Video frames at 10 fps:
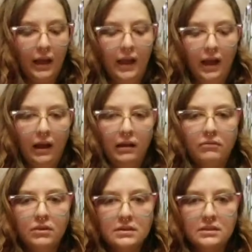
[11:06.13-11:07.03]
I
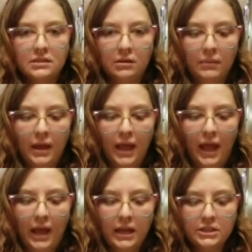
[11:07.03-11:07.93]
have some
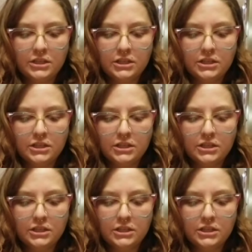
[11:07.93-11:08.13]
ash,